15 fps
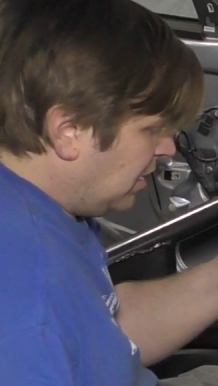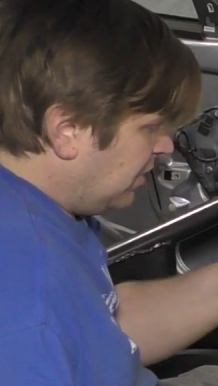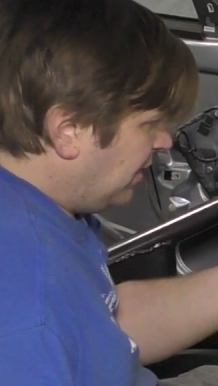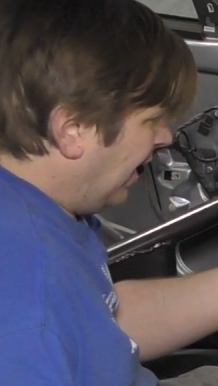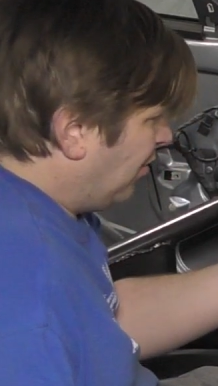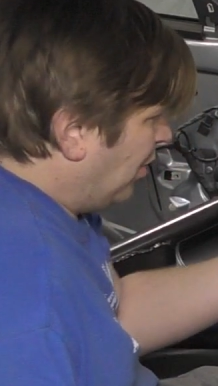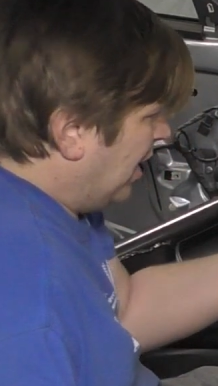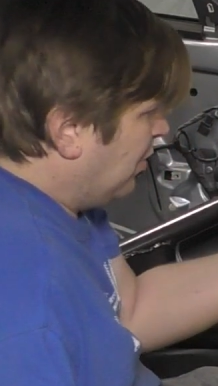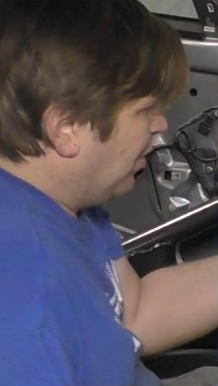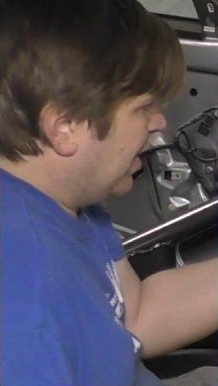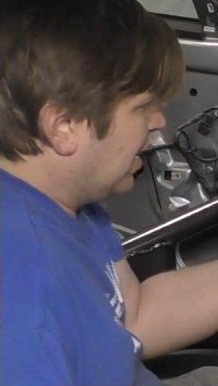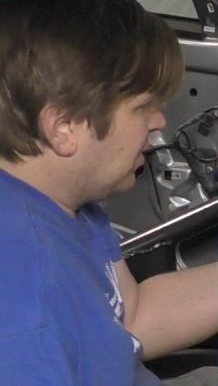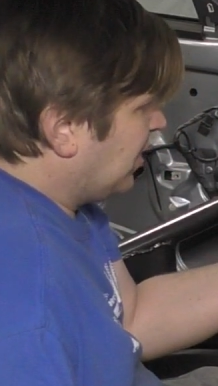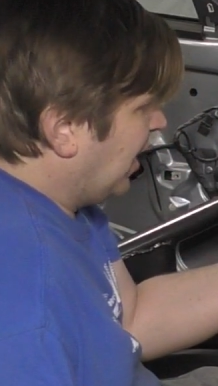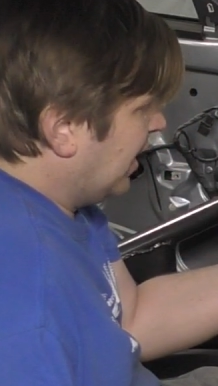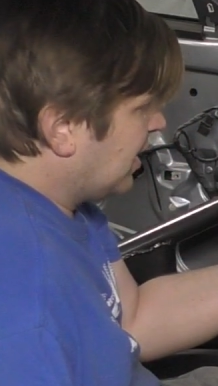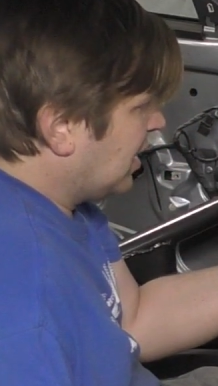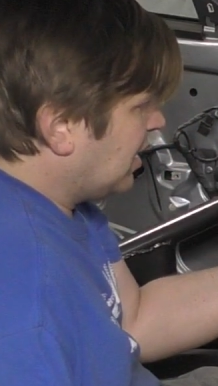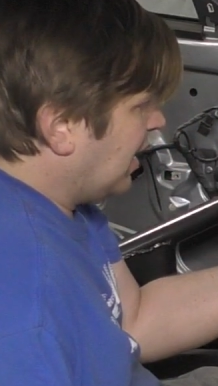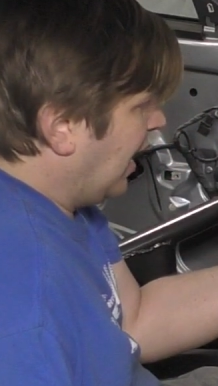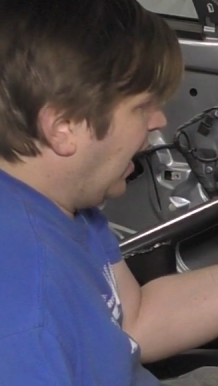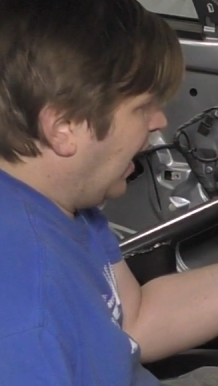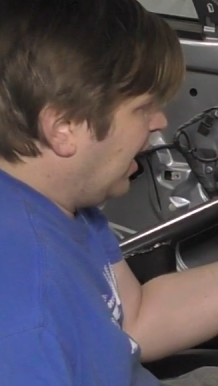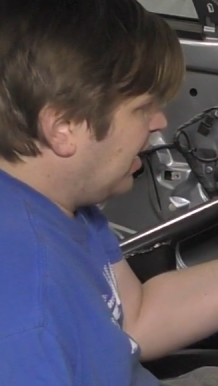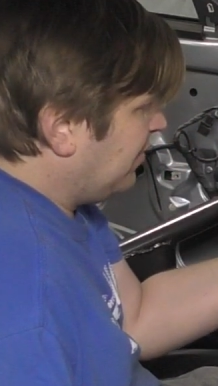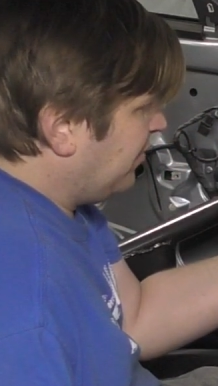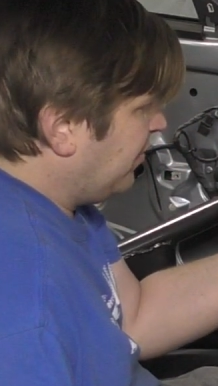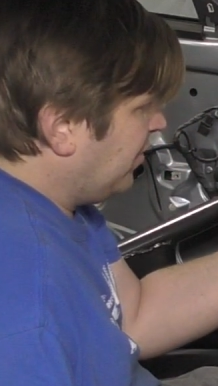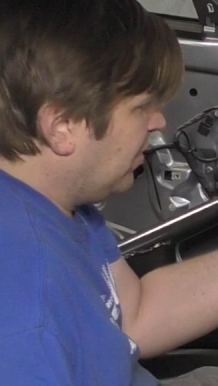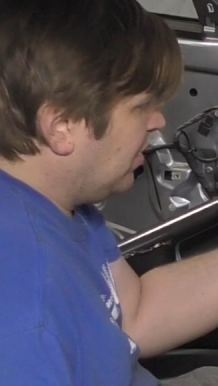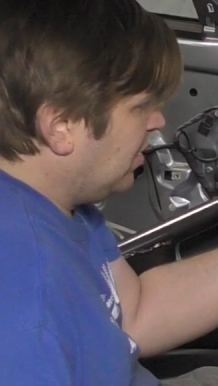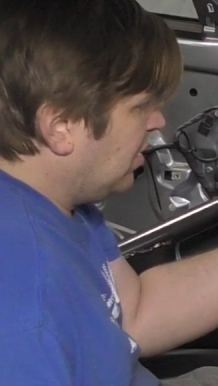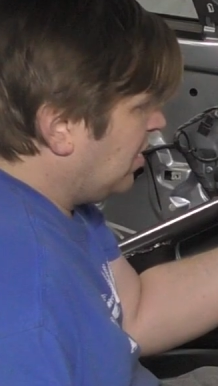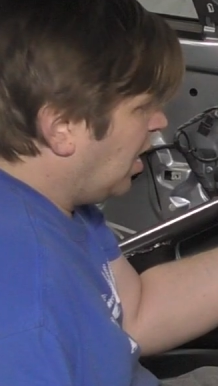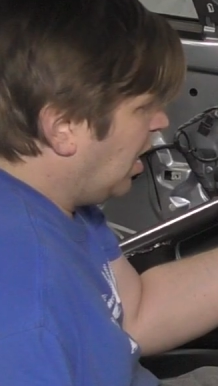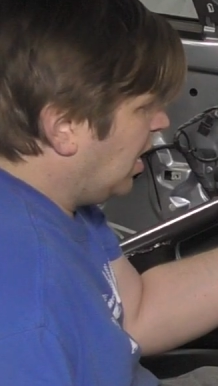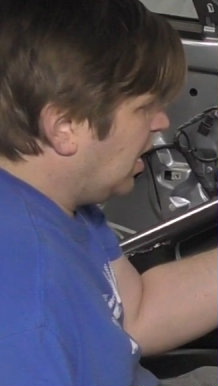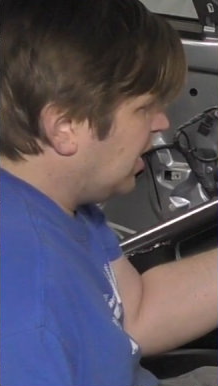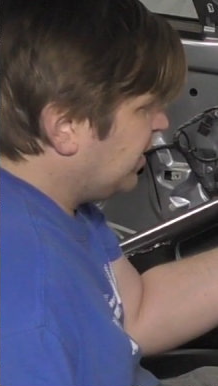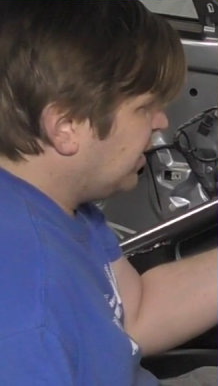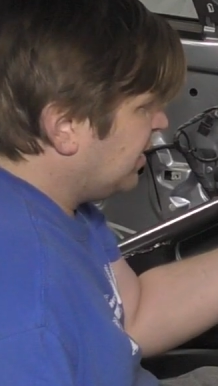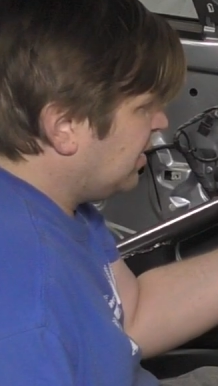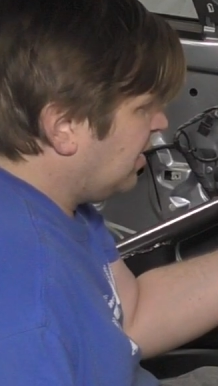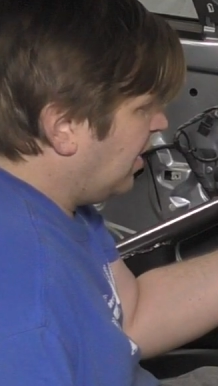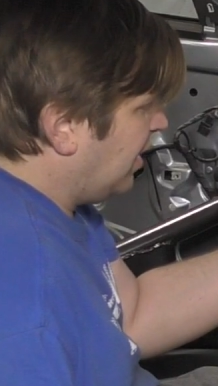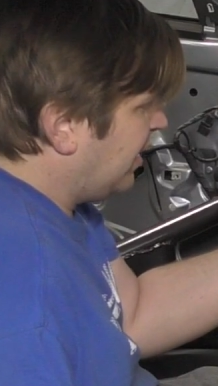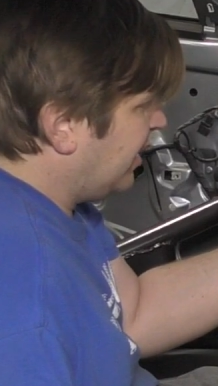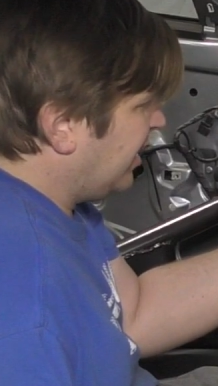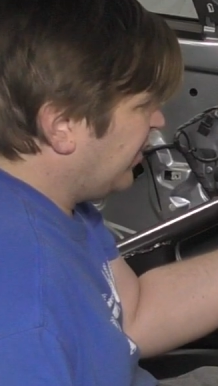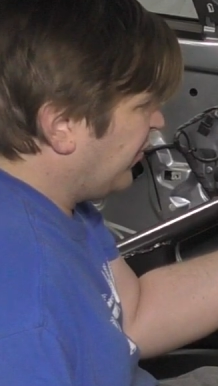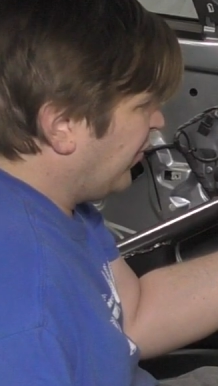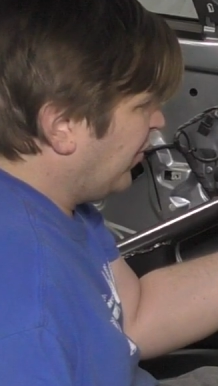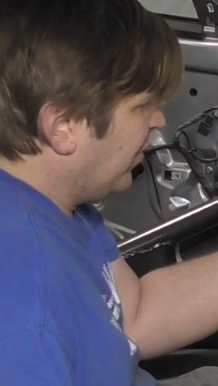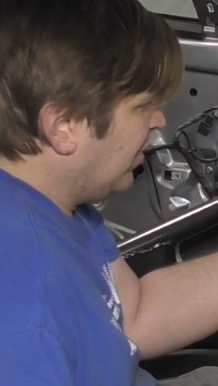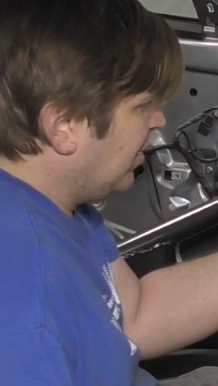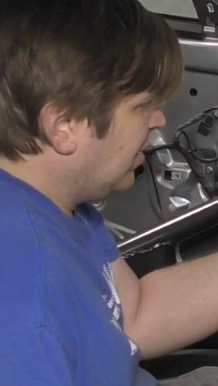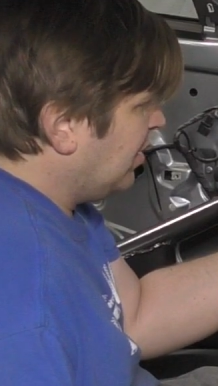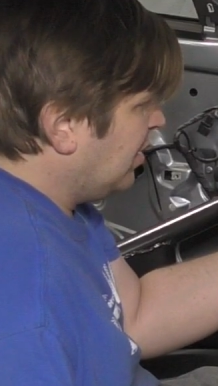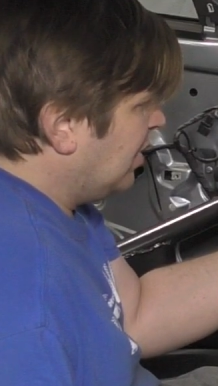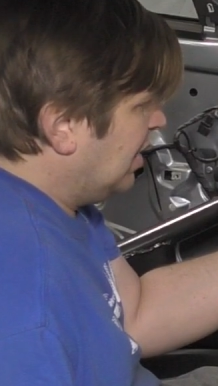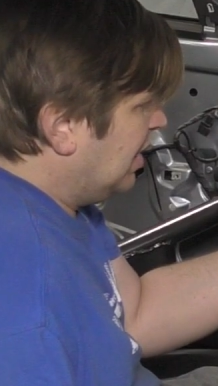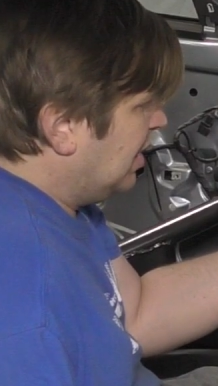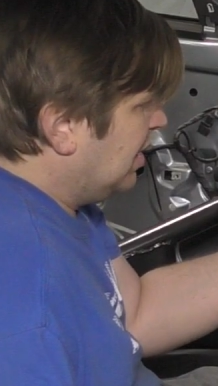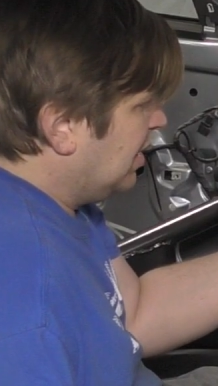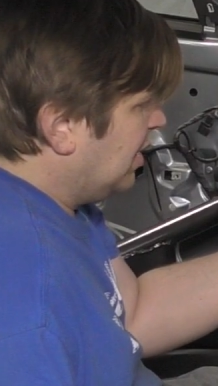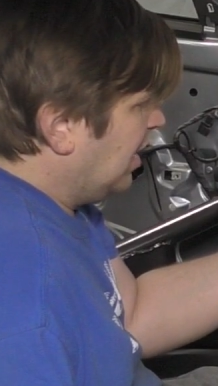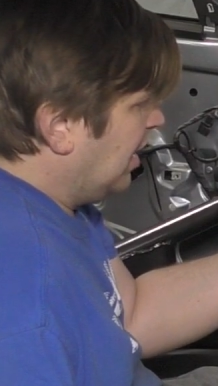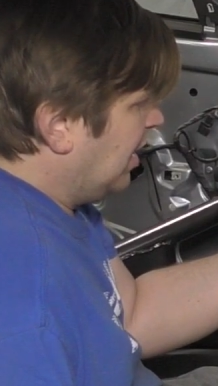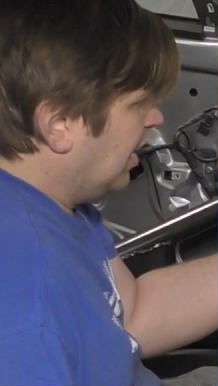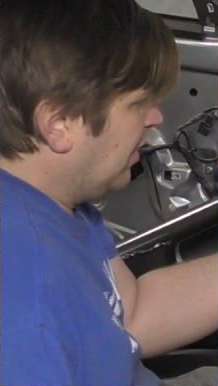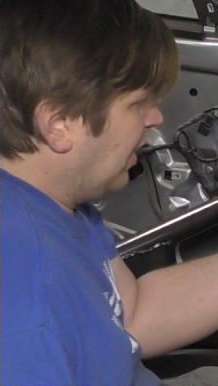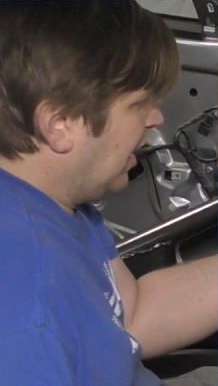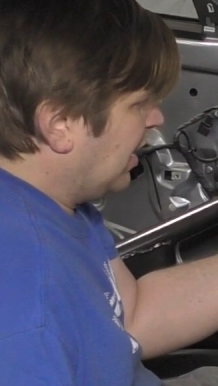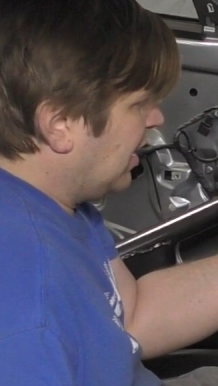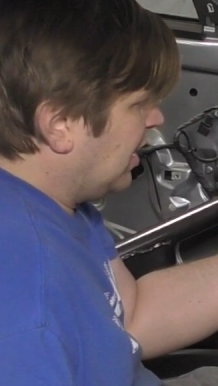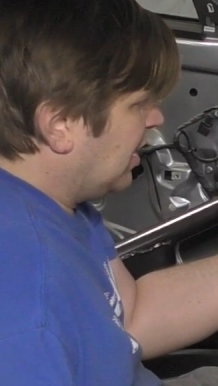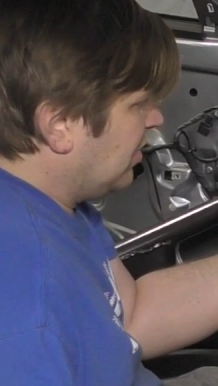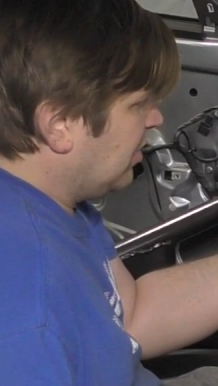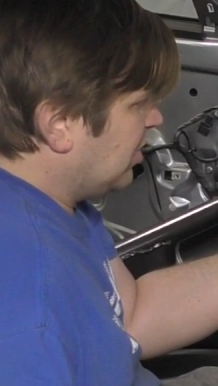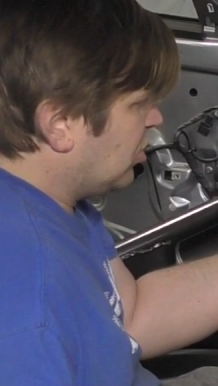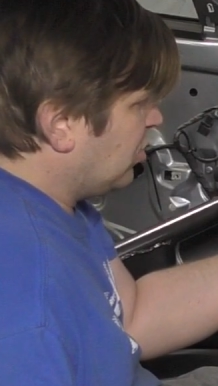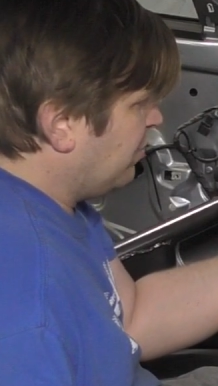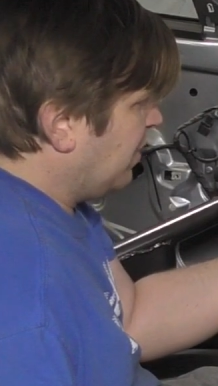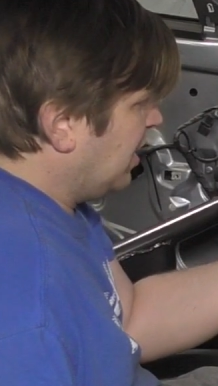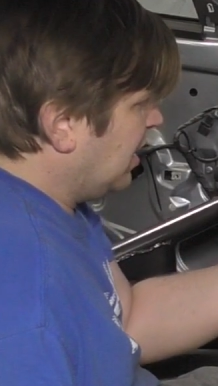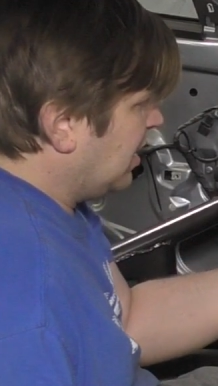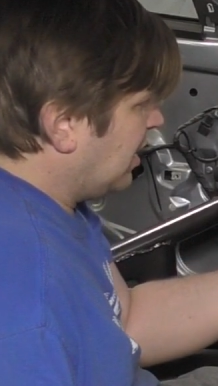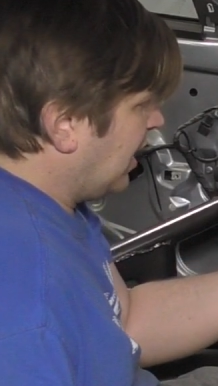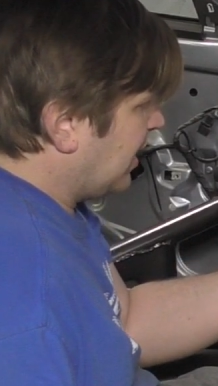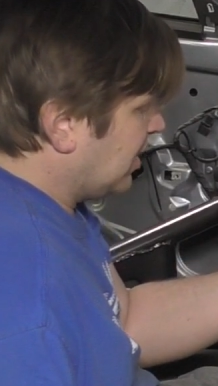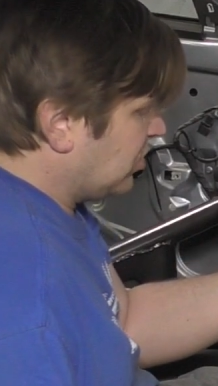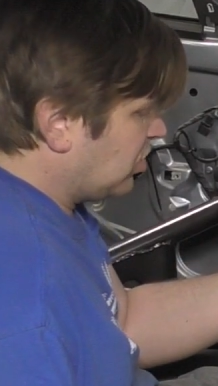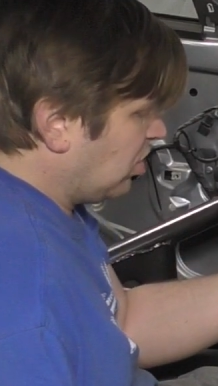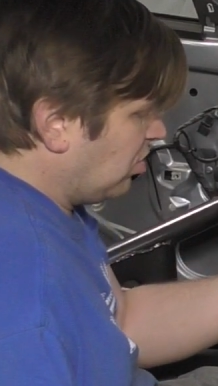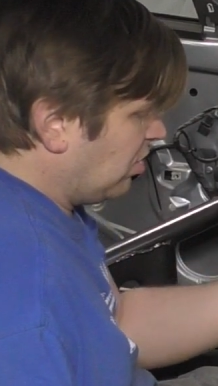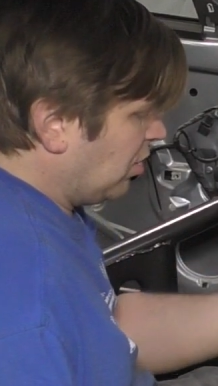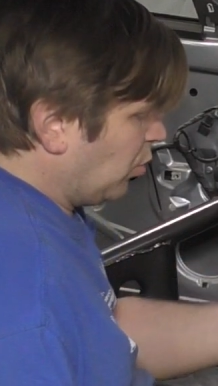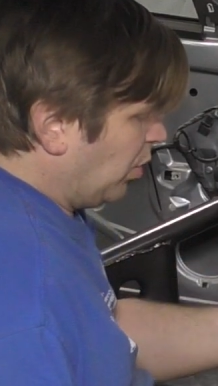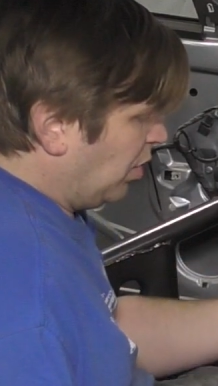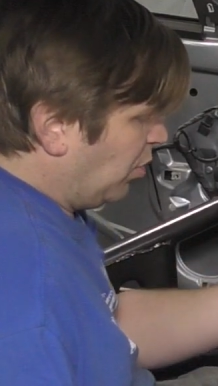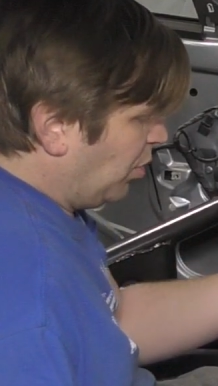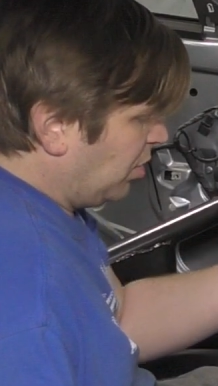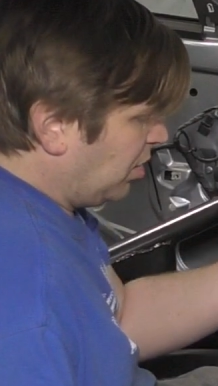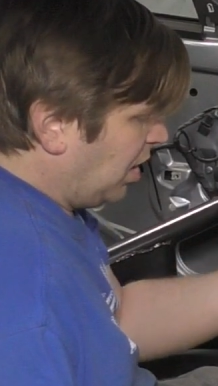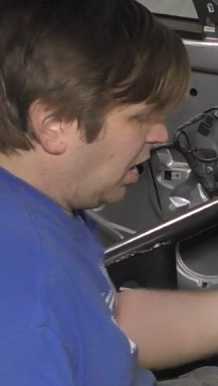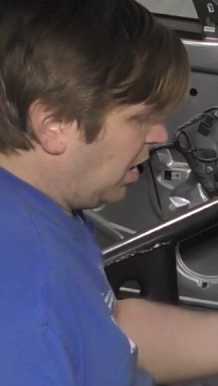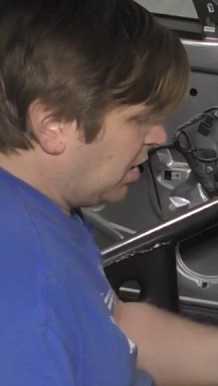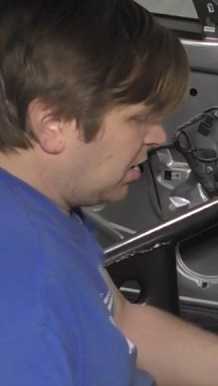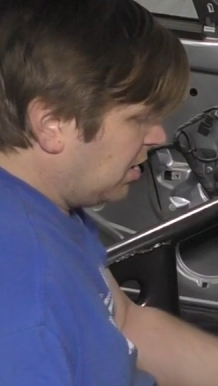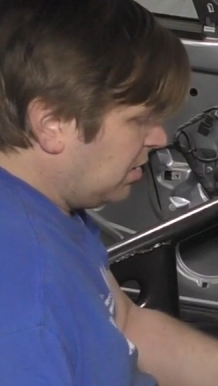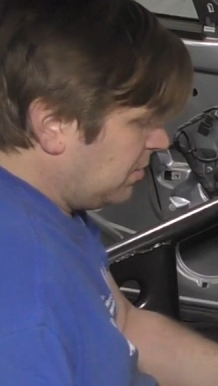That way we can technically have on, off, and then this should be like a steering wheel lock.